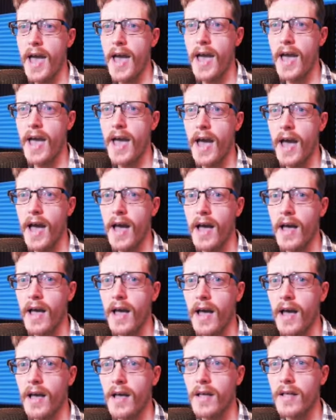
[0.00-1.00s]

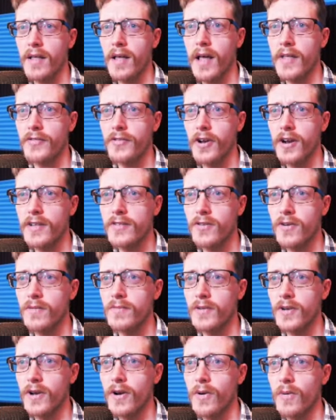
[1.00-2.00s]
eh. I thought I told
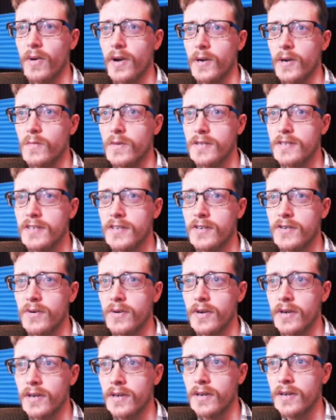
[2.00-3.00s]
him to go away. What's he
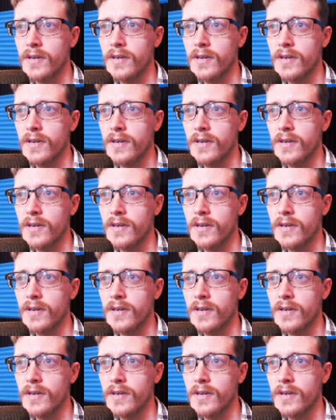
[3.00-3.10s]
doing?